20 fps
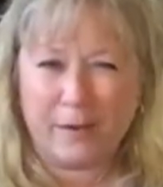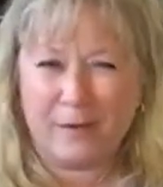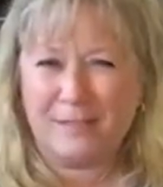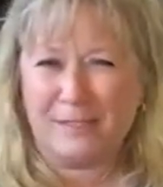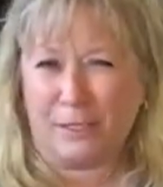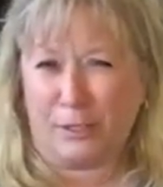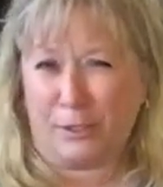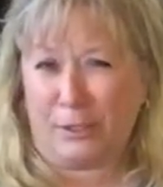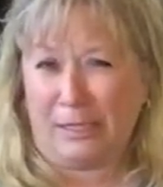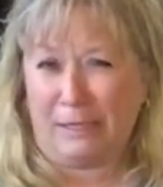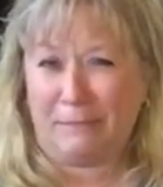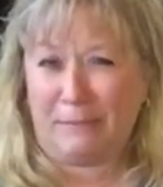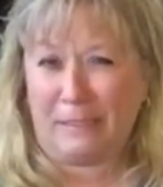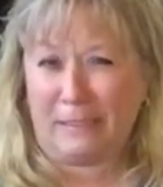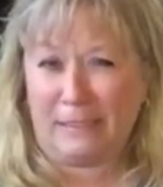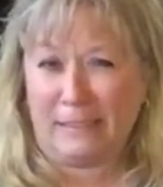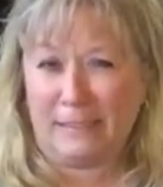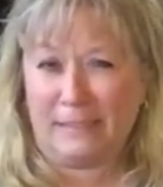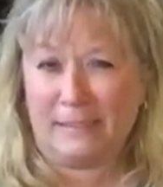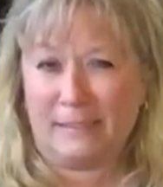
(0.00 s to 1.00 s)
is it
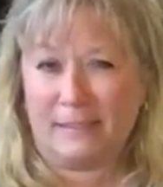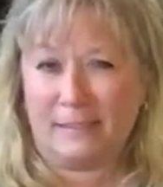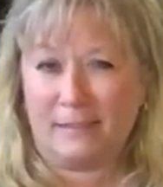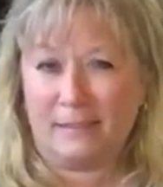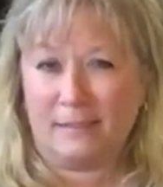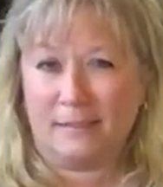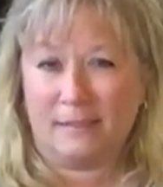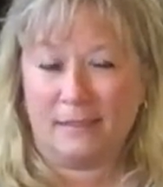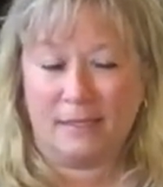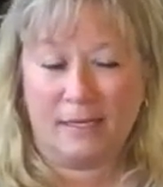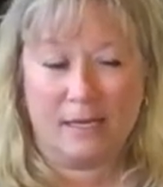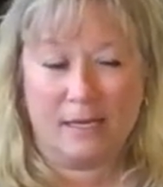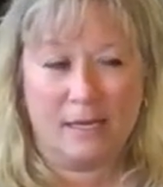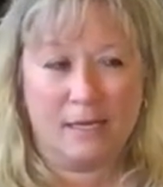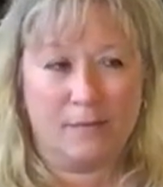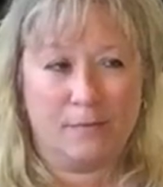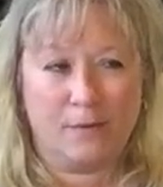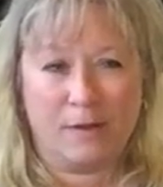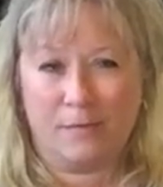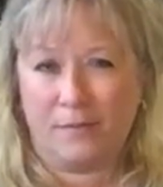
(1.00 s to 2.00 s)
cranberries?
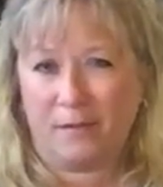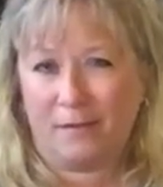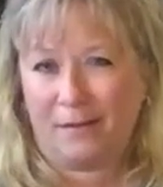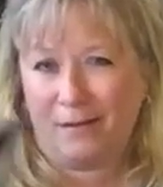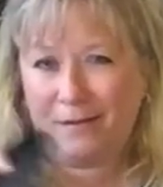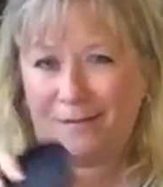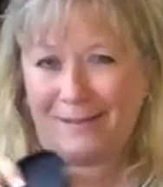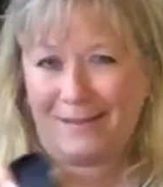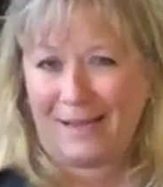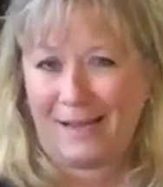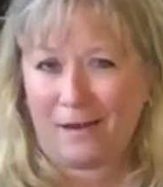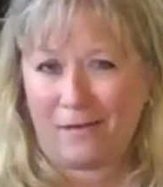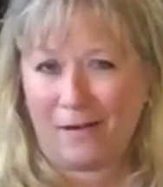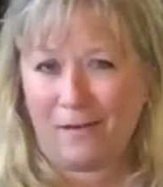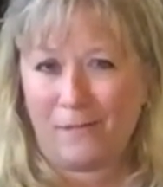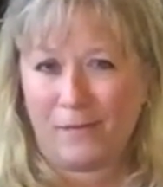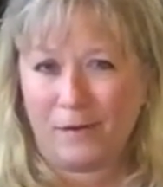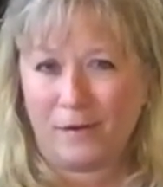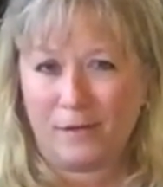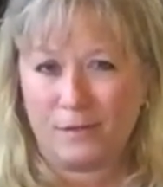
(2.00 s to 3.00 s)
Um, cran you know, the canned
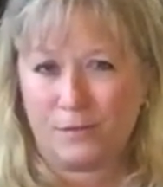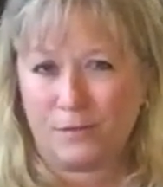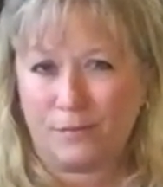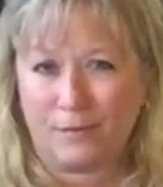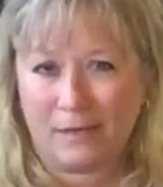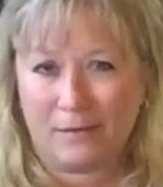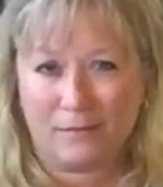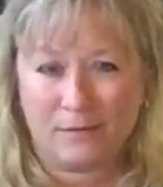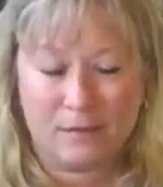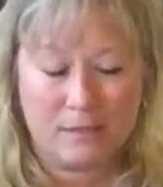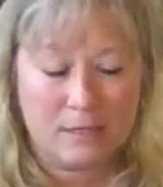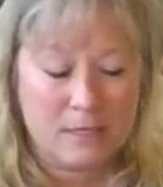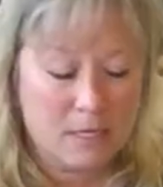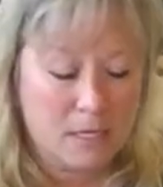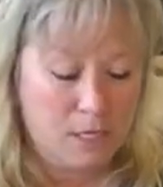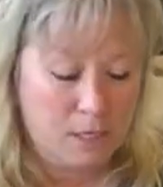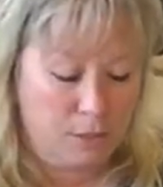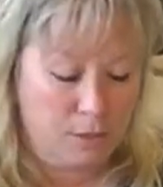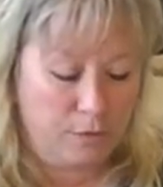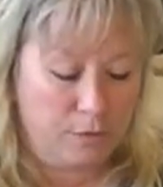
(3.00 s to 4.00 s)
cranberries or whatever.
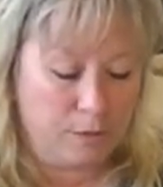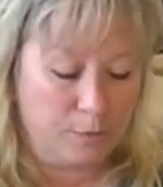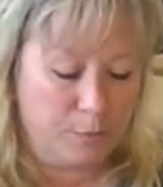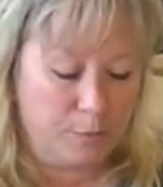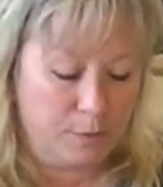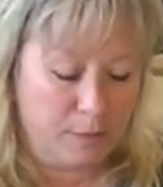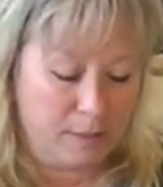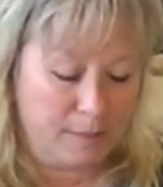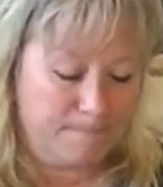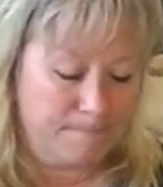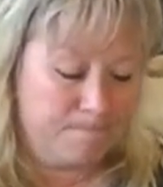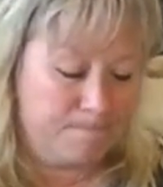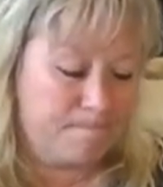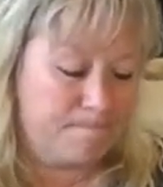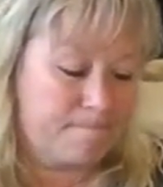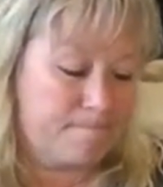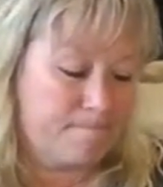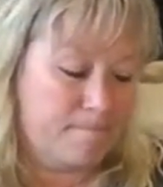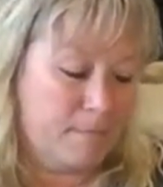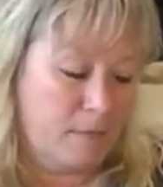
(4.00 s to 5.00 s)
You could put
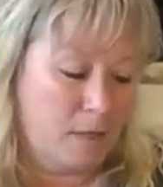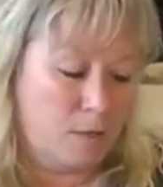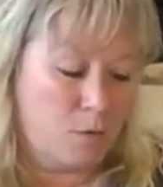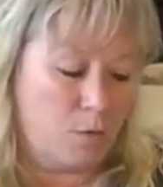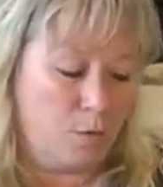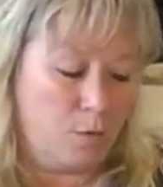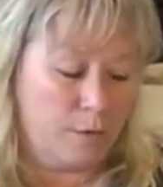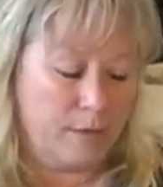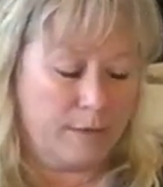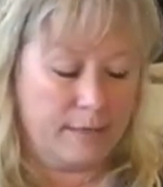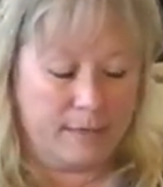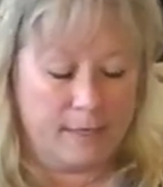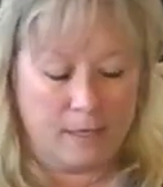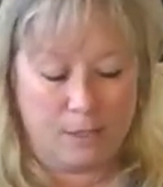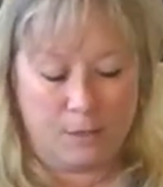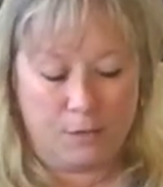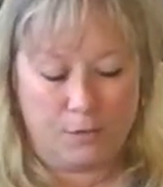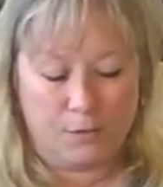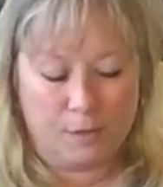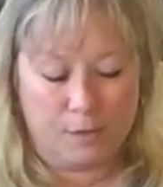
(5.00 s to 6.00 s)
corn in it.
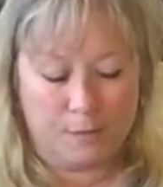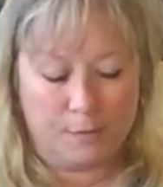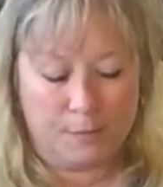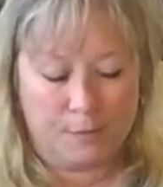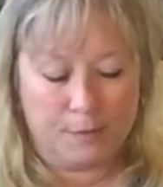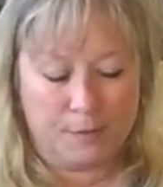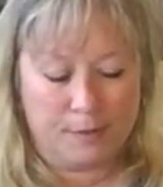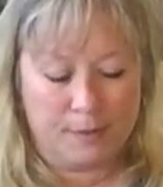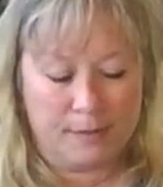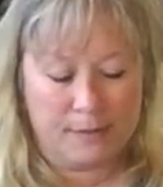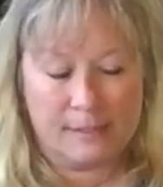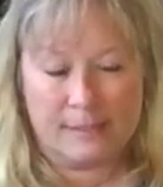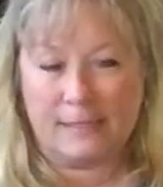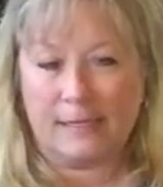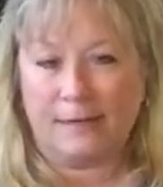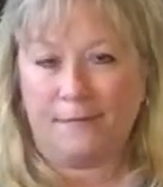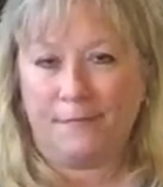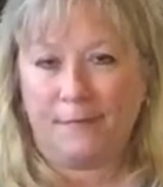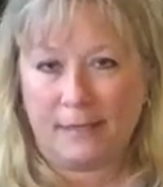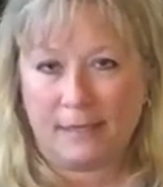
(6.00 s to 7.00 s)
You could put
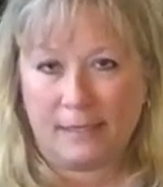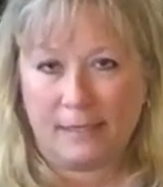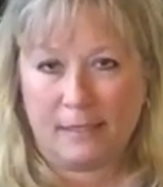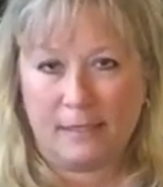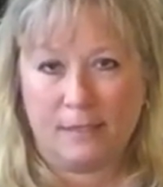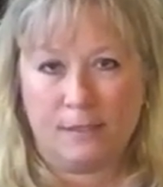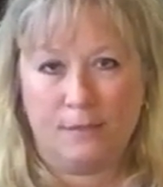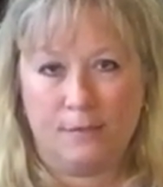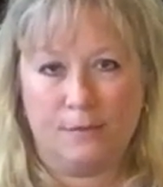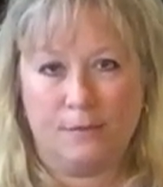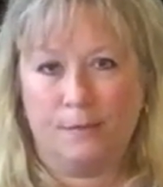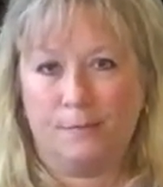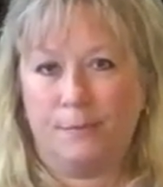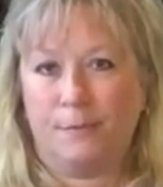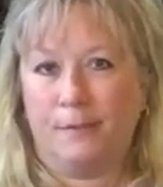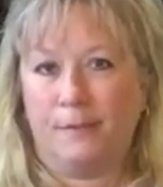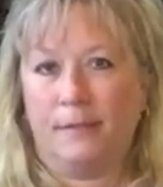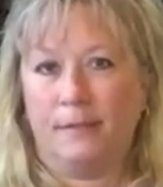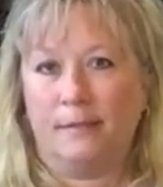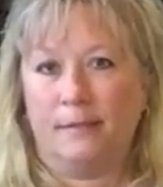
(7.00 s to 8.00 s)
stuffing in it. You could
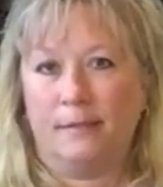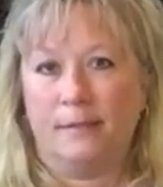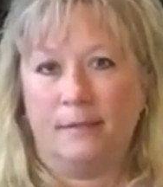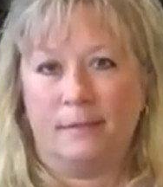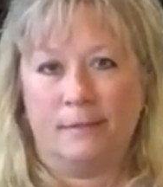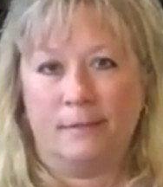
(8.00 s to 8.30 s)
put